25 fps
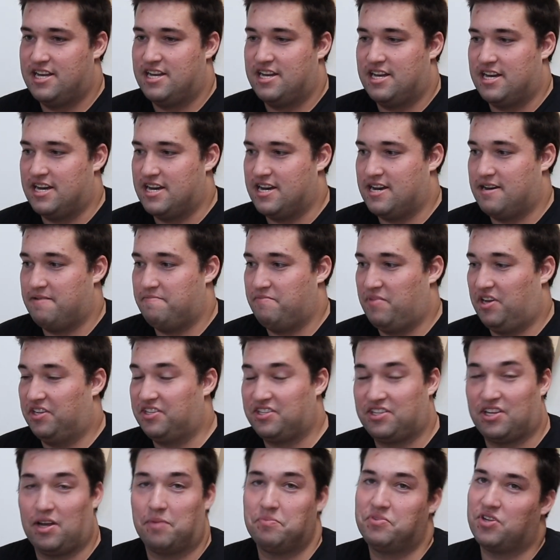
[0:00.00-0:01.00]
And
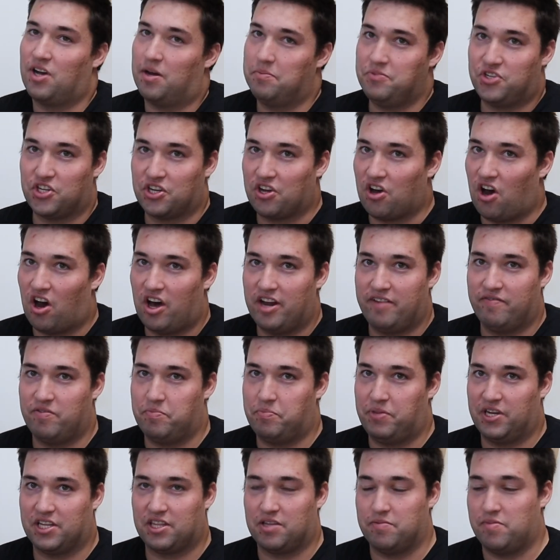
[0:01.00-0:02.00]
sometimes you can't even
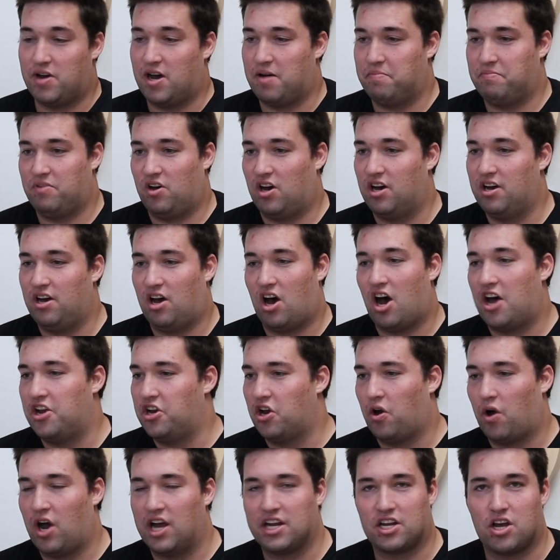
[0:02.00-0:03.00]
pick them up. I
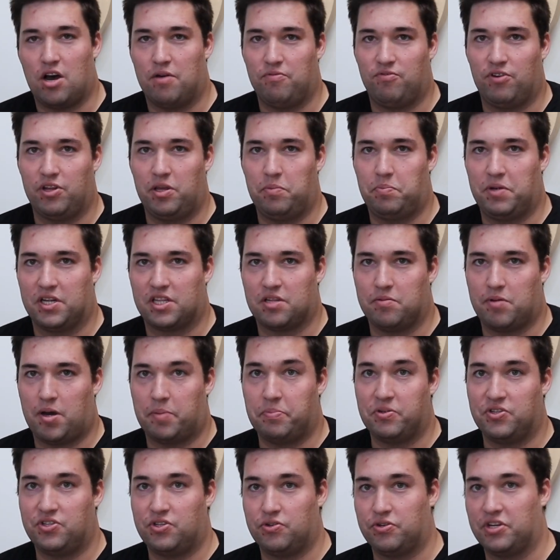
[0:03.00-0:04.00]
know I can't really pick them
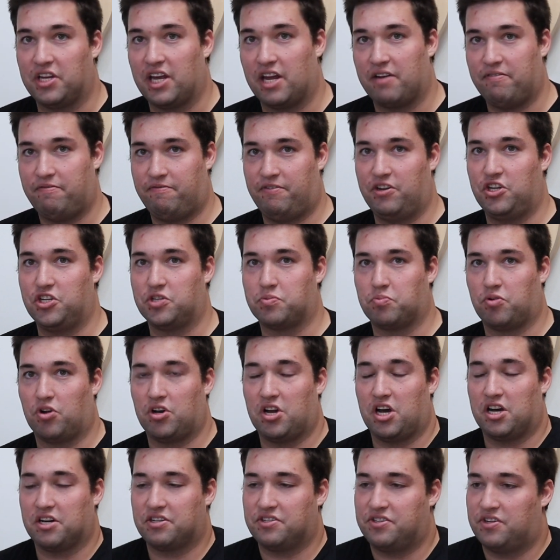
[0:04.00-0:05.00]
up until you get a finished
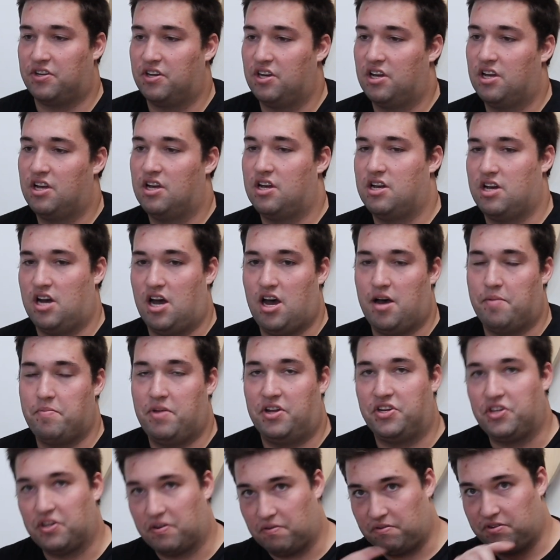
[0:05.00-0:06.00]
product,
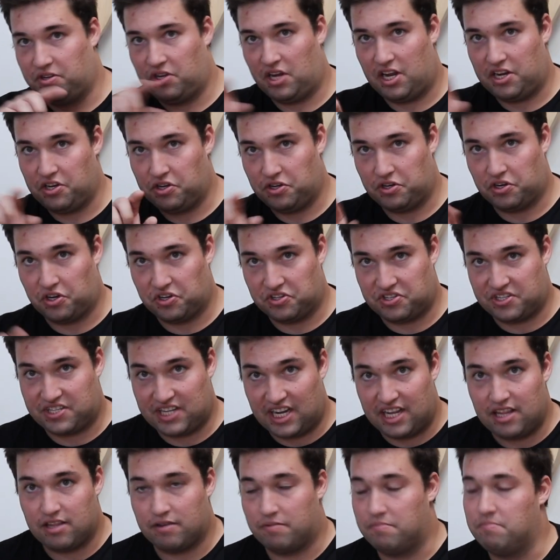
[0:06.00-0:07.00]
and you can
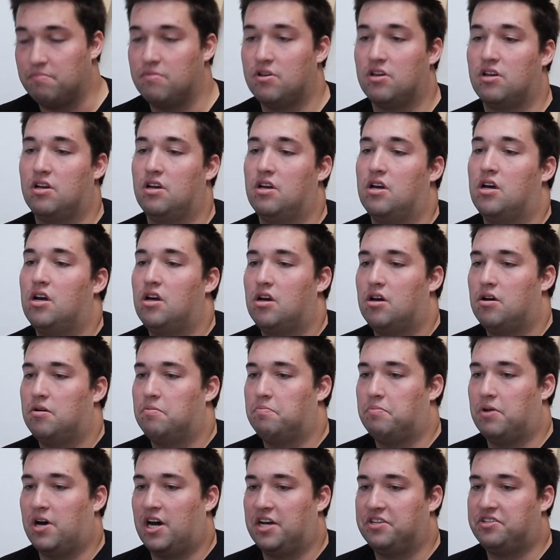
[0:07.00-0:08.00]
see them.
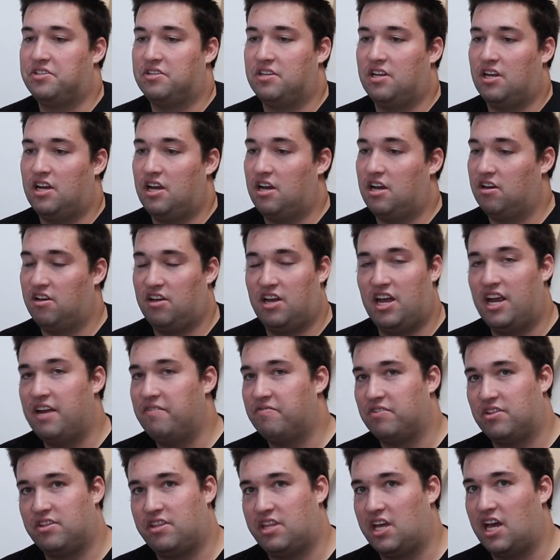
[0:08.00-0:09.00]
But
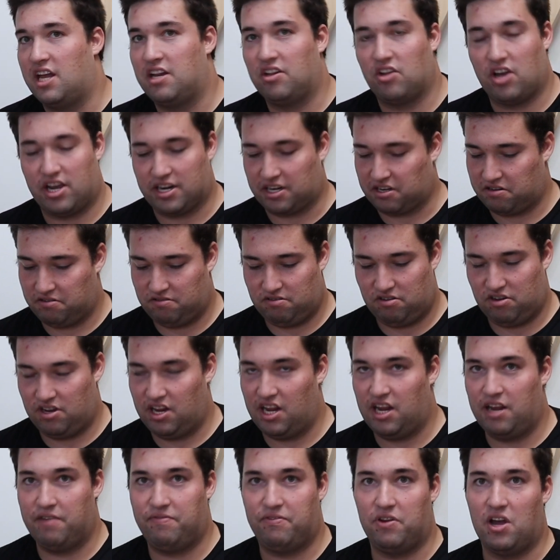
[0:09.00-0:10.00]
even then, like,
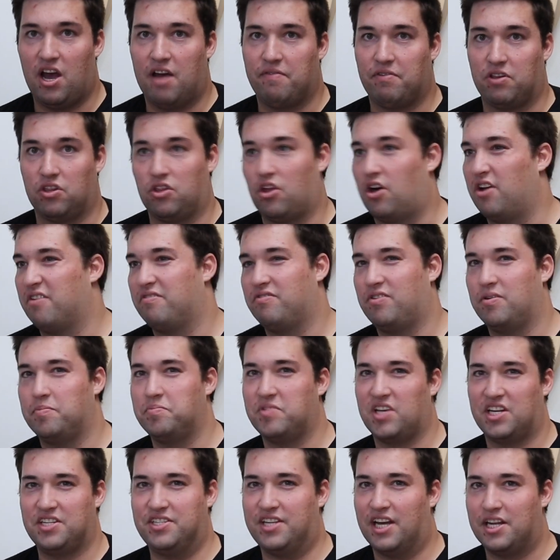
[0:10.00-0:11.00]
if you have a lot of them,
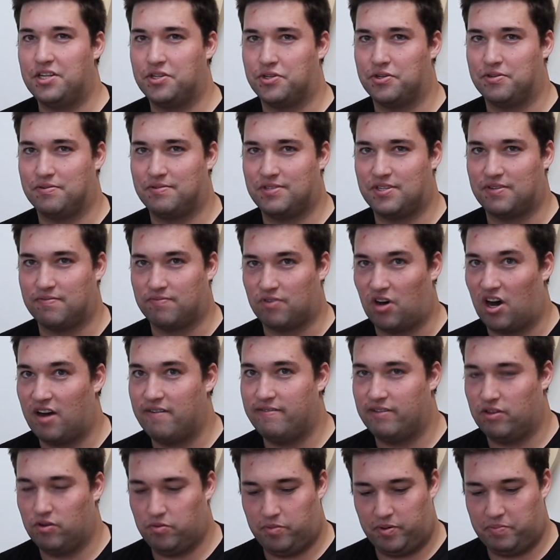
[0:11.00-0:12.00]
they tend to survive
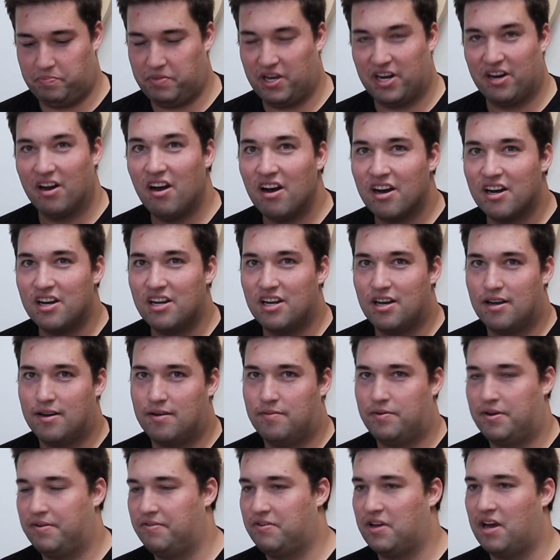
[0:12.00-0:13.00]
a little bit better.
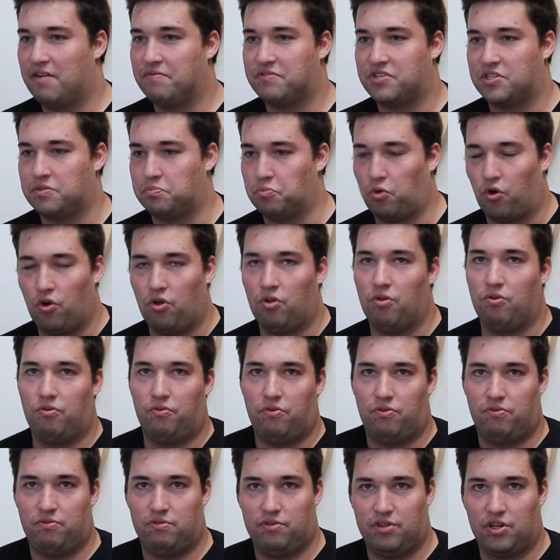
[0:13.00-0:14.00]
But if you have
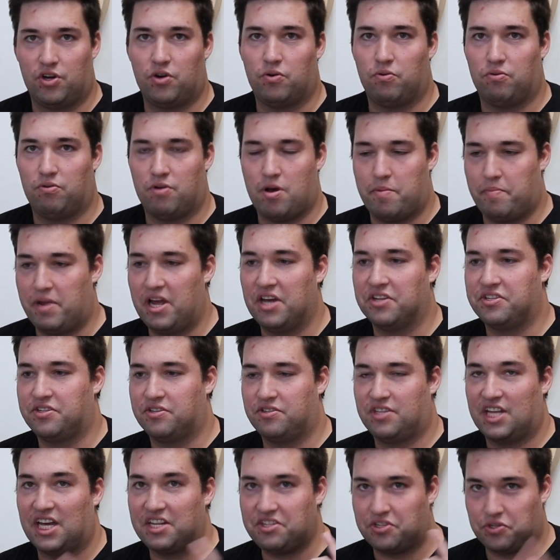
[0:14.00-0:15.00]
small little amounts,
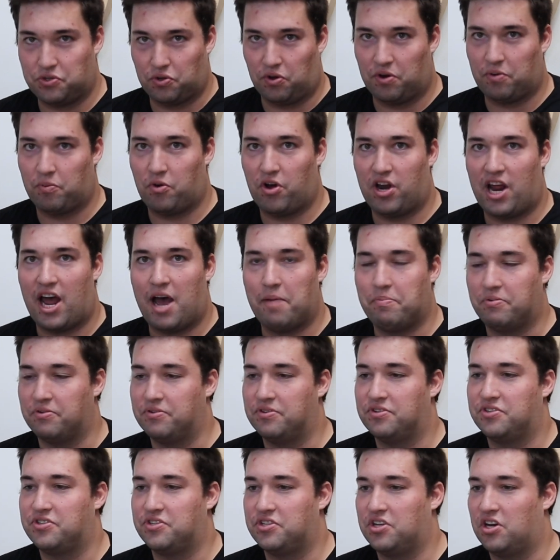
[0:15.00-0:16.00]
that's sort of what
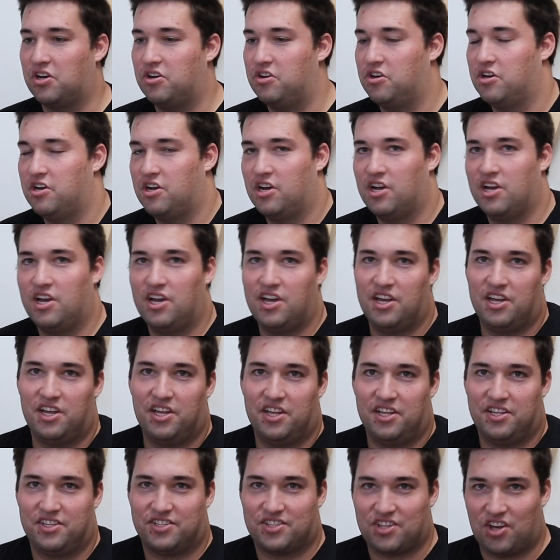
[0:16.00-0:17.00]
happens. So
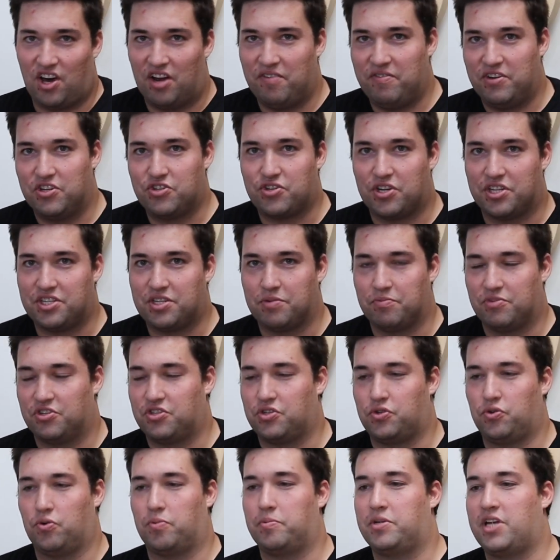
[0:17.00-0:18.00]
it's kind of interesting with
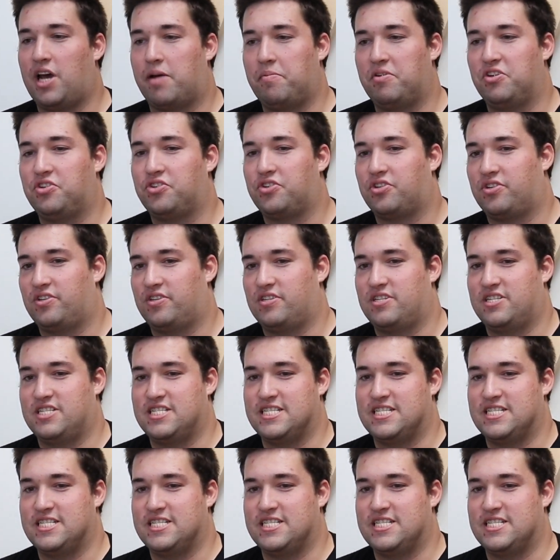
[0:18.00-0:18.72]
storm damage.